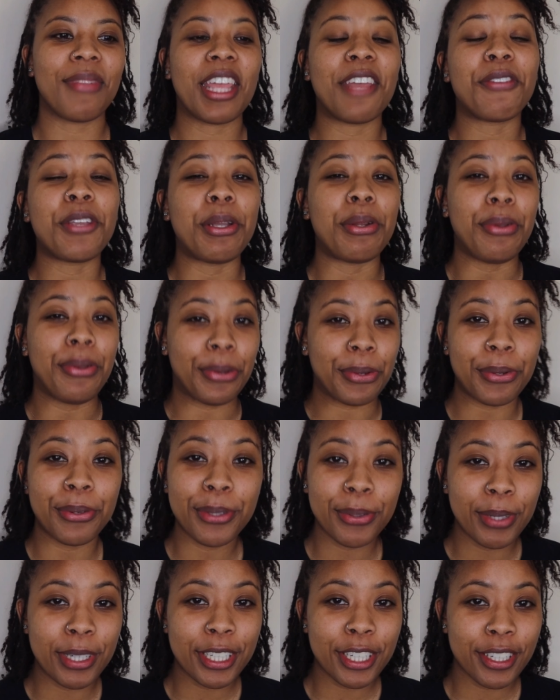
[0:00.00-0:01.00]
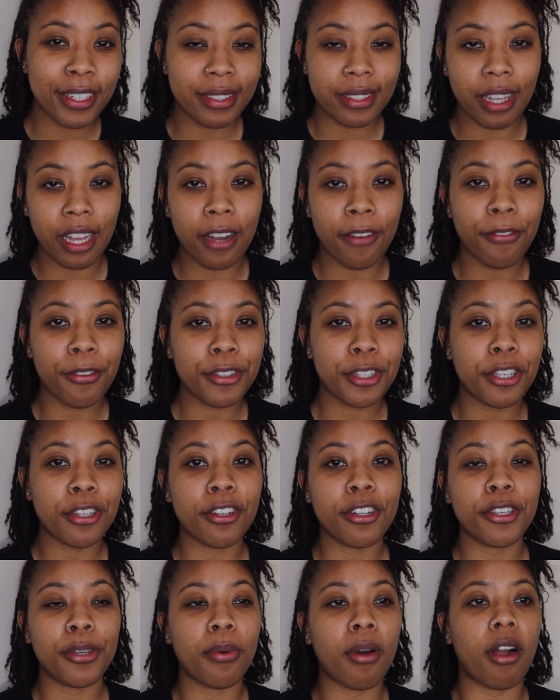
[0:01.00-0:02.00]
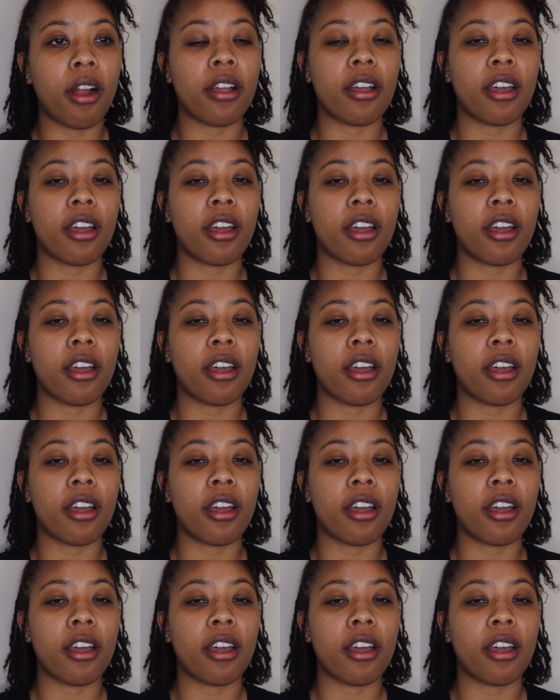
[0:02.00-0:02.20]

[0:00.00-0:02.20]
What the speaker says: If you do it yourself, you are